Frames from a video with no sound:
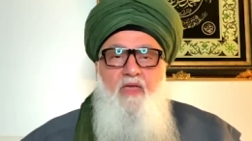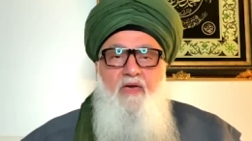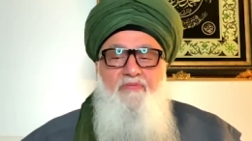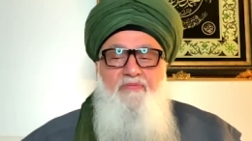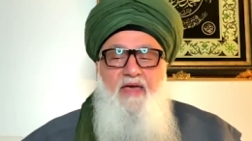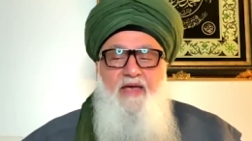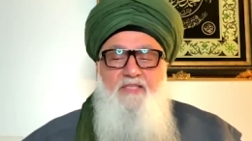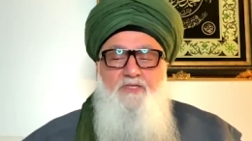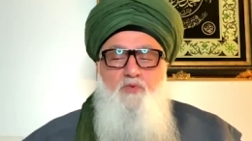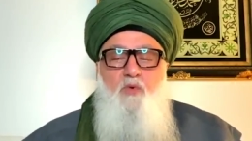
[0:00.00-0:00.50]

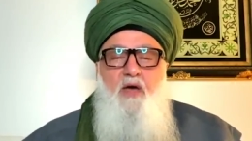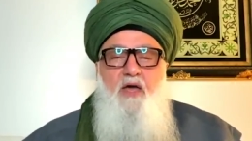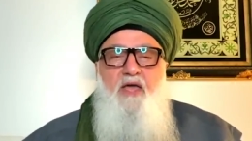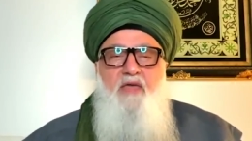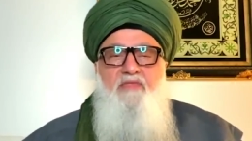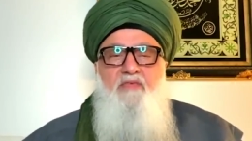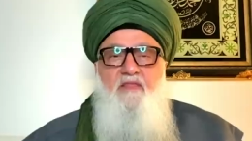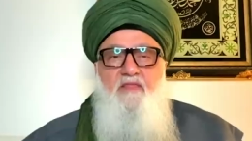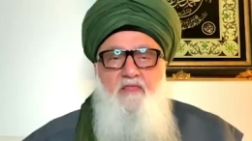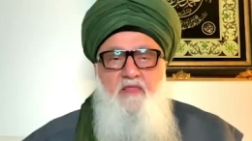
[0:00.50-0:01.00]
And that's
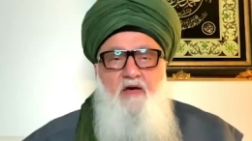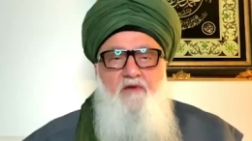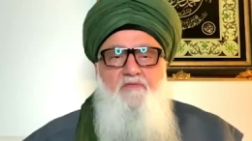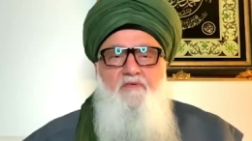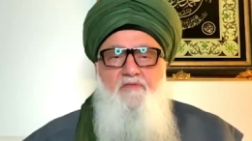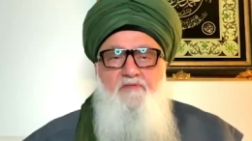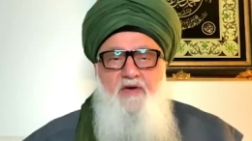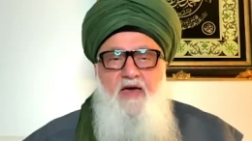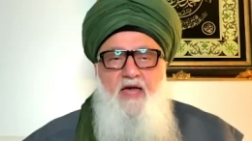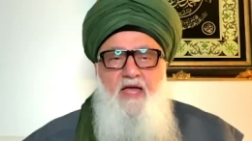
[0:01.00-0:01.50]
why the love
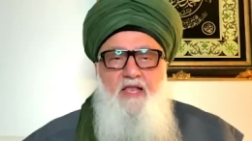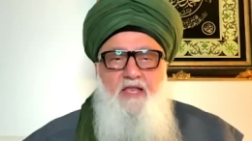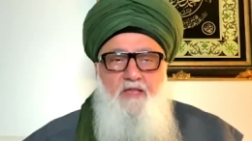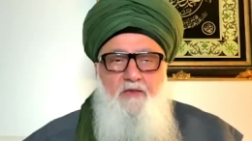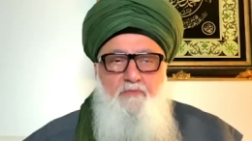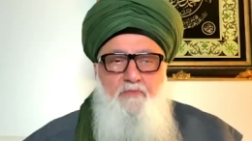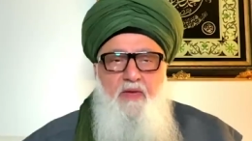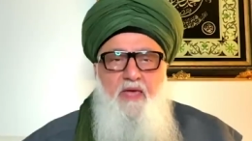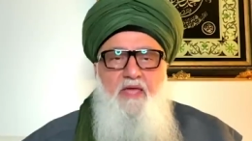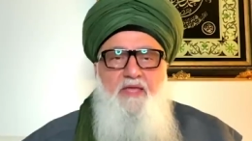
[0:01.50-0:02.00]
of
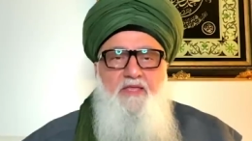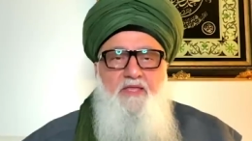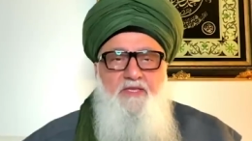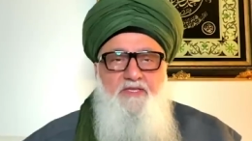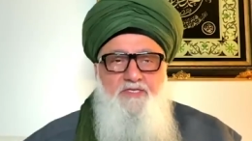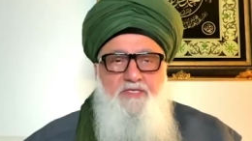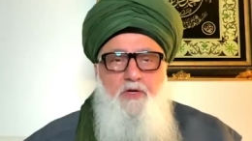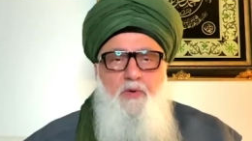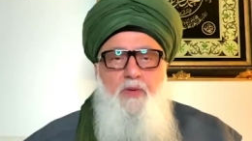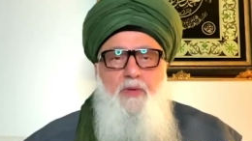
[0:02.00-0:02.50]
Ahlul Bayt
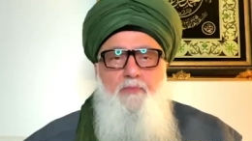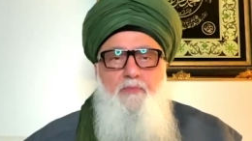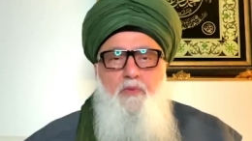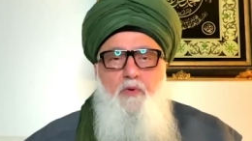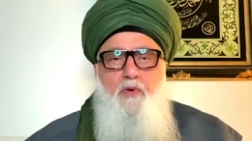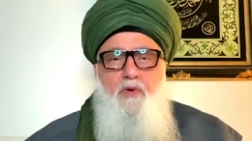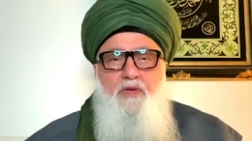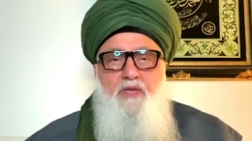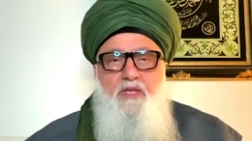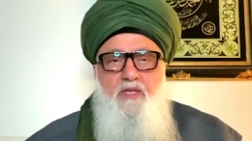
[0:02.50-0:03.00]
is so
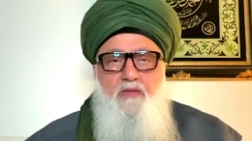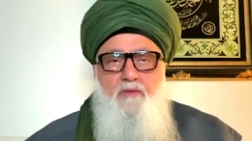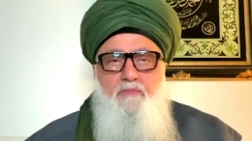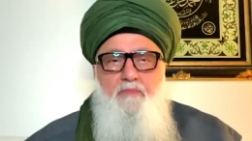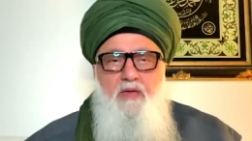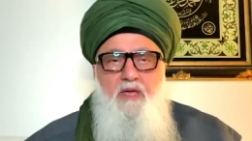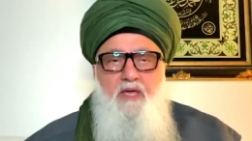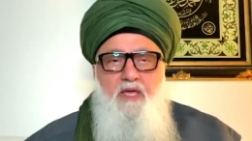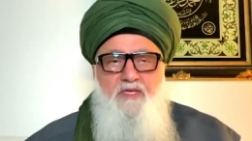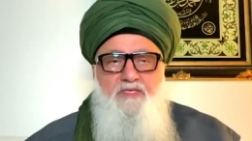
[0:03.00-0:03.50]
important,
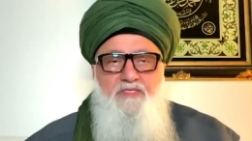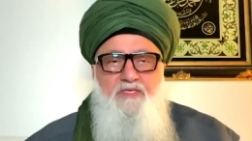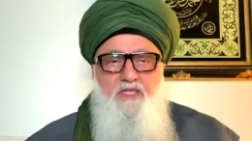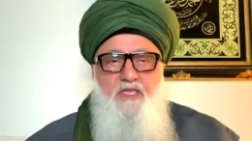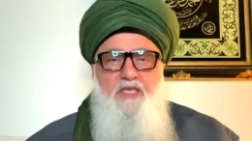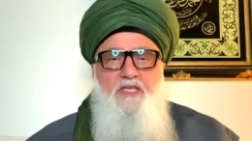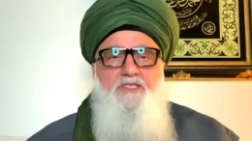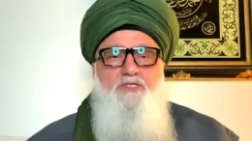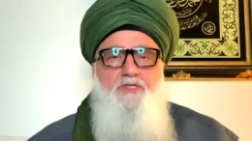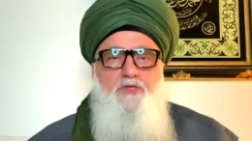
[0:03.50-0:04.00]
because
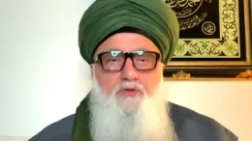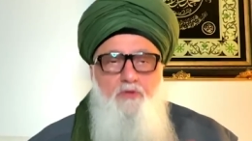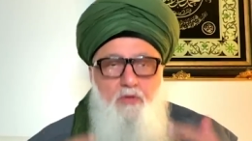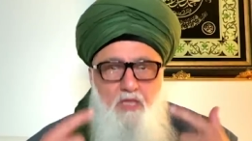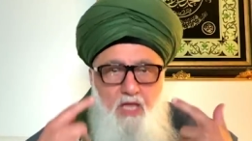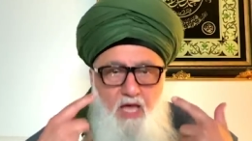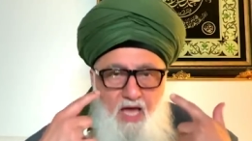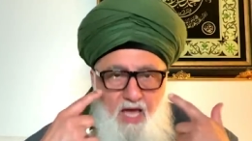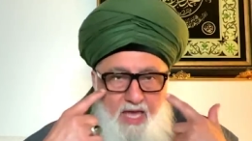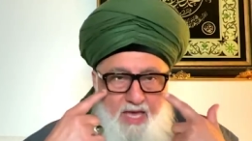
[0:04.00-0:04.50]
these two
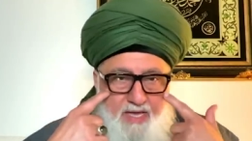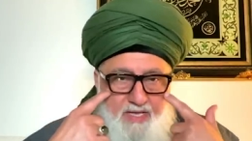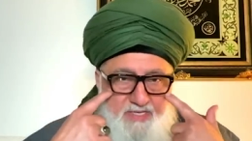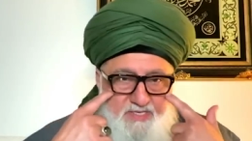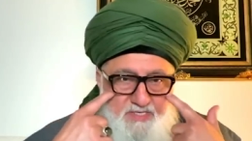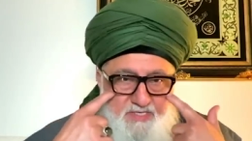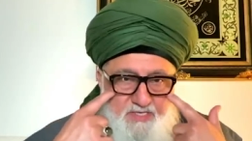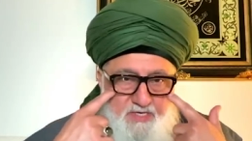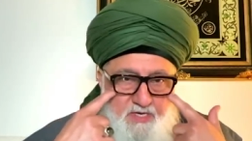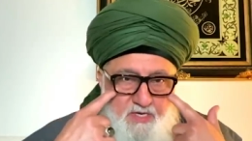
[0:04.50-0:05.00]

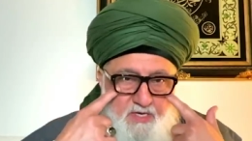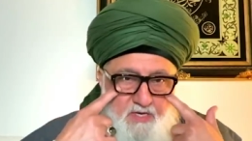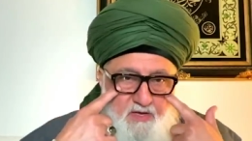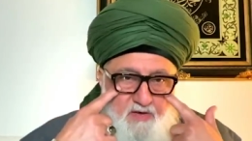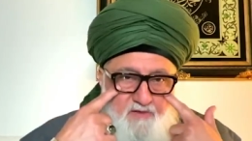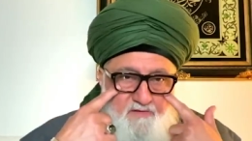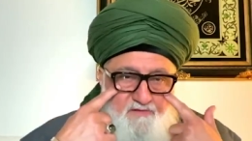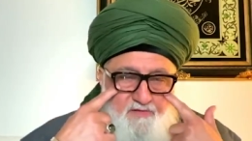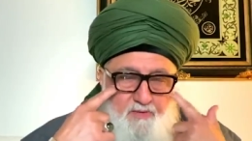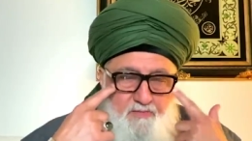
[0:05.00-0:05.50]
lights,
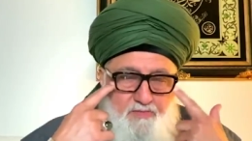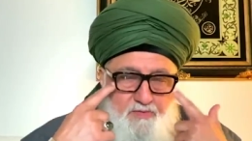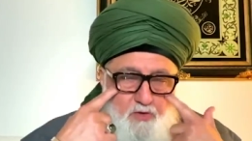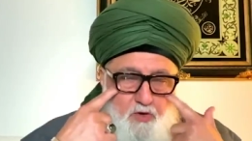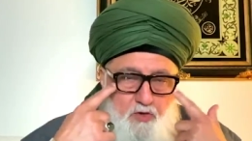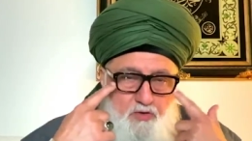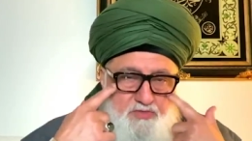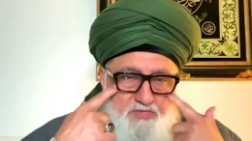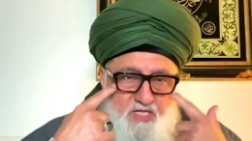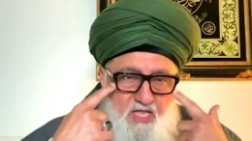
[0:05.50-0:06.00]
from
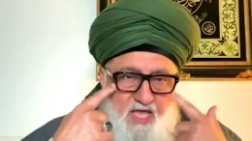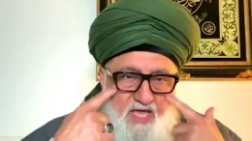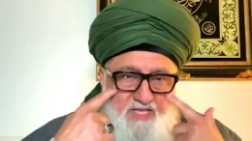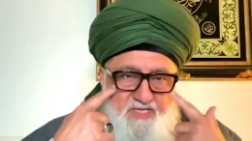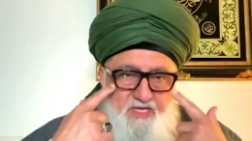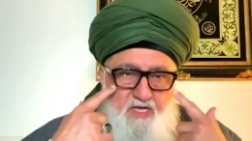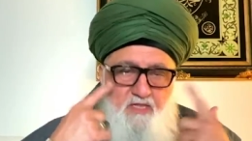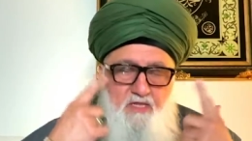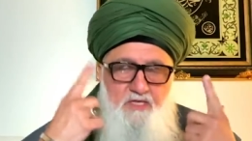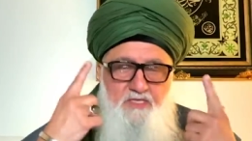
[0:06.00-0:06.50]
those
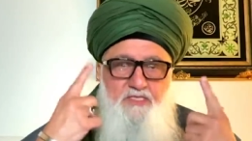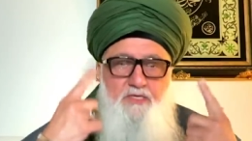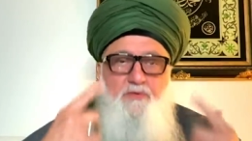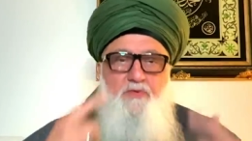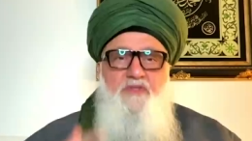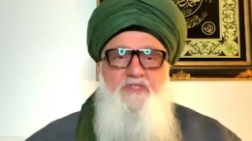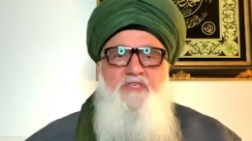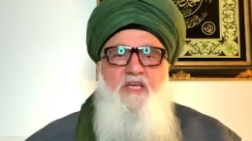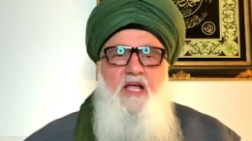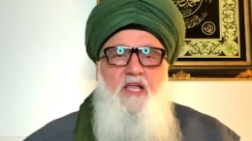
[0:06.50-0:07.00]
lights
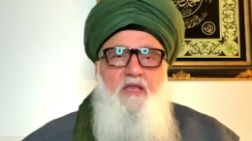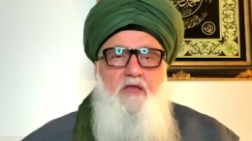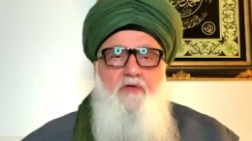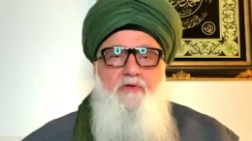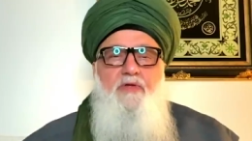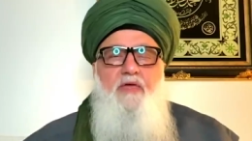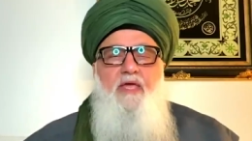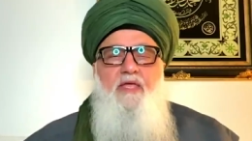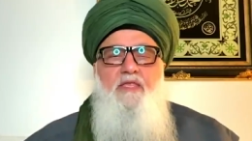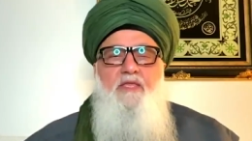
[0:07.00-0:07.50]
Allah
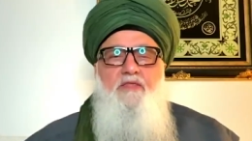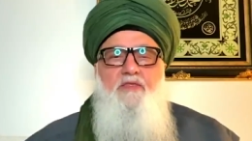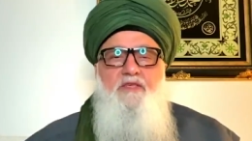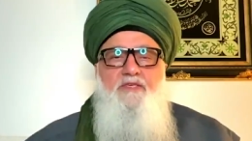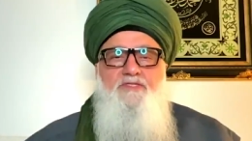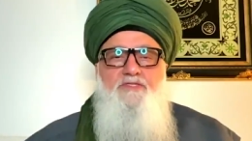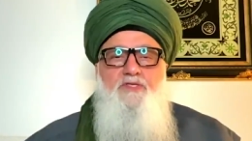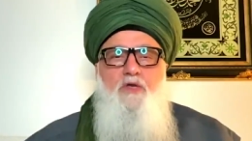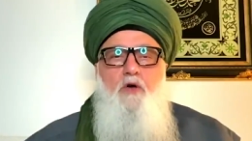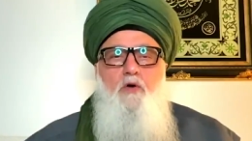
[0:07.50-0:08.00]
created
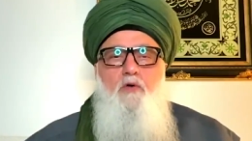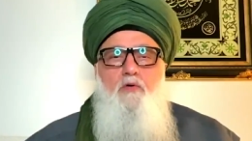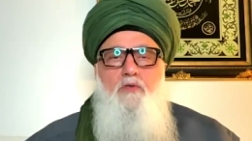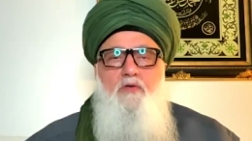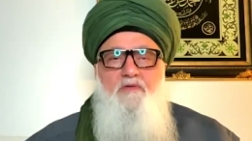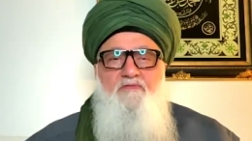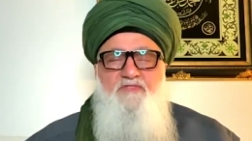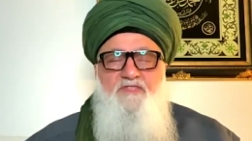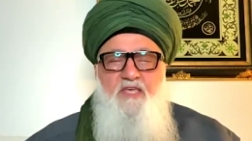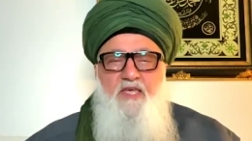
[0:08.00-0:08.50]
the
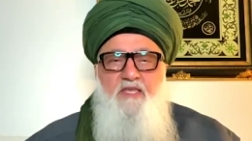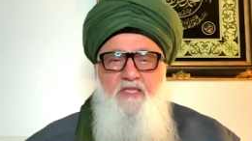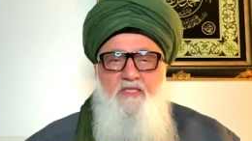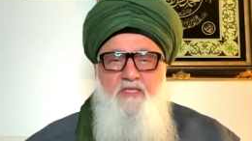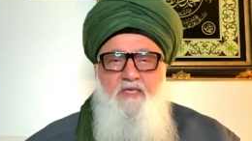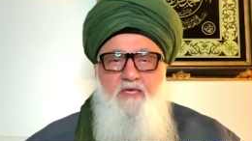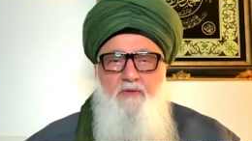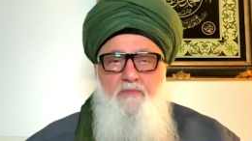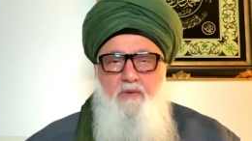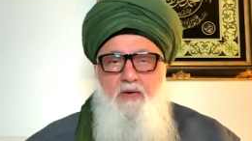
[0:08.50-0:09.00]
soul of
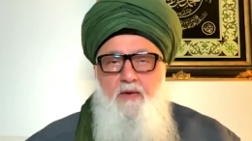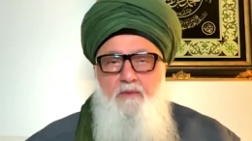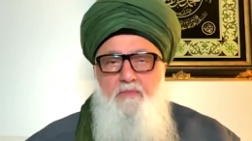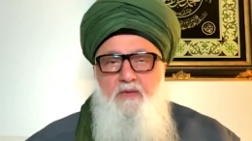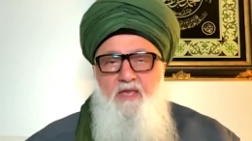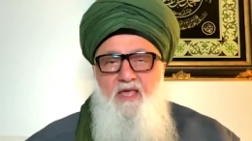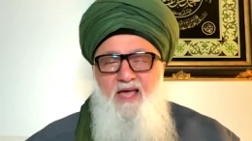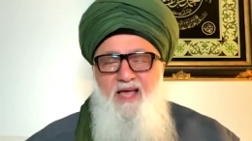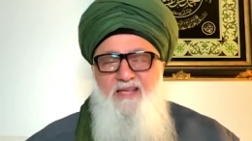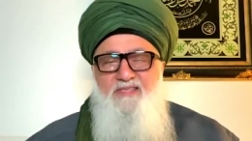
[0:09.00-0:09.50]
Sayyidina
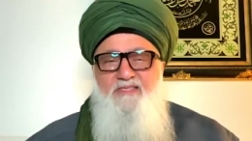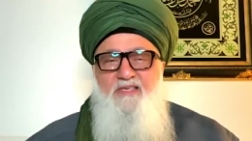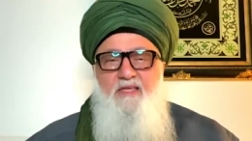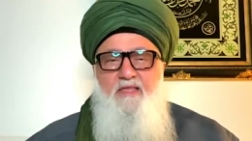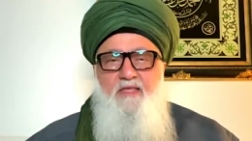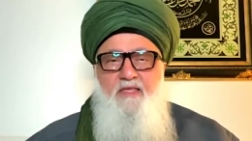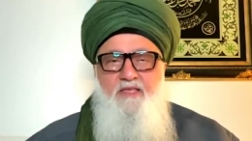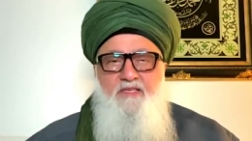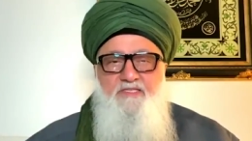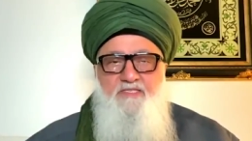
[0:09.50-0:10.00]
Imam
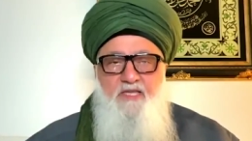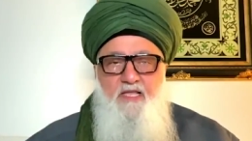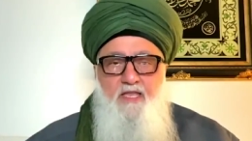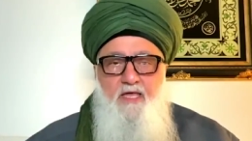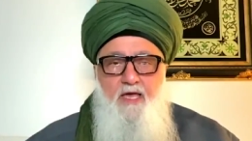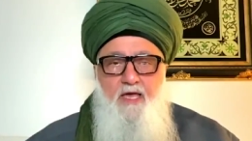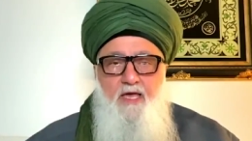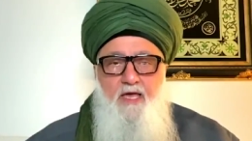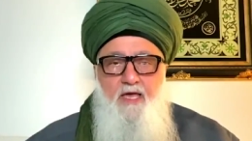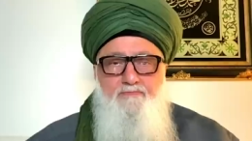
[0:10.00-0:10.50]
al-Hasan
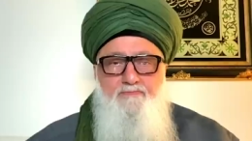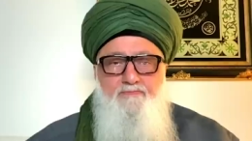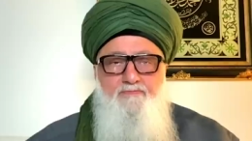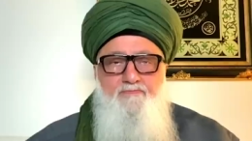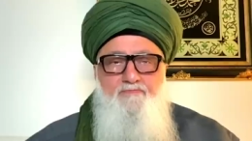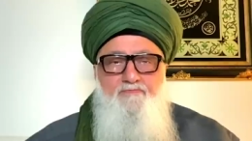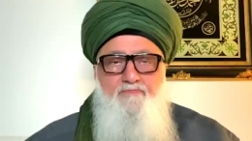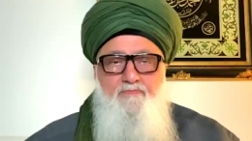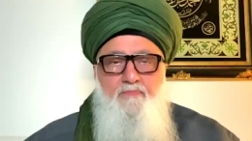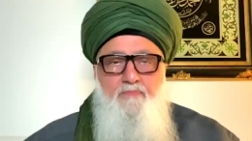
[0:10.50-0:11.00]

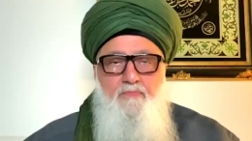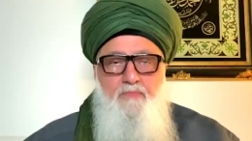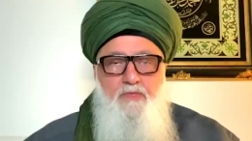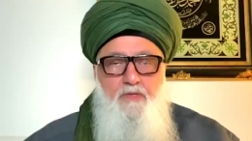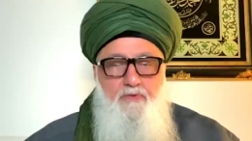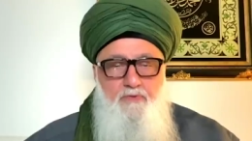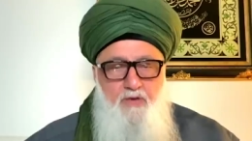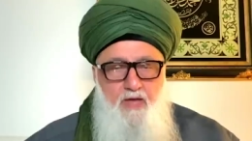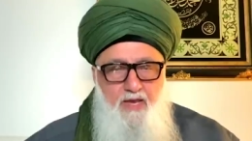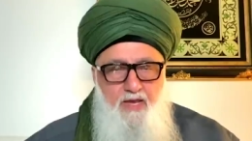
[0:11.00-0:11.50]

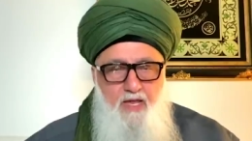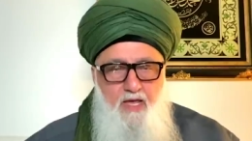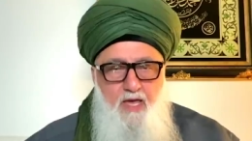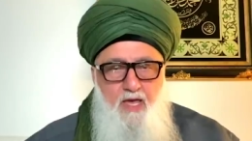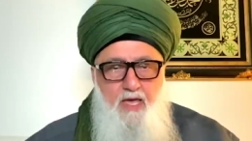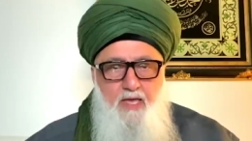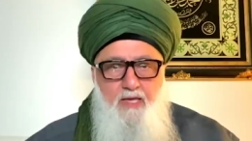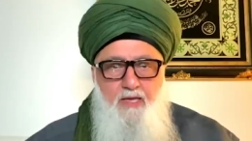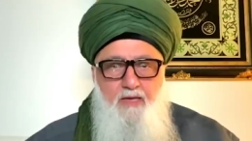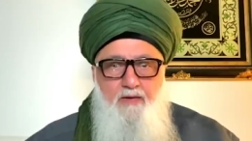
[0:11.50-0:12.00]
the right
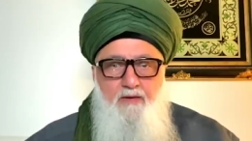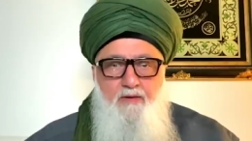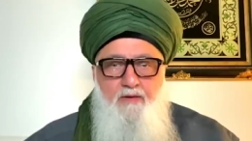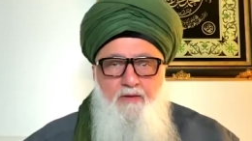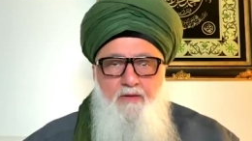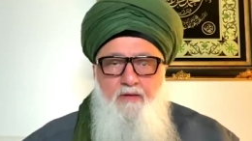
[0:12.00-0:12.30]
eye,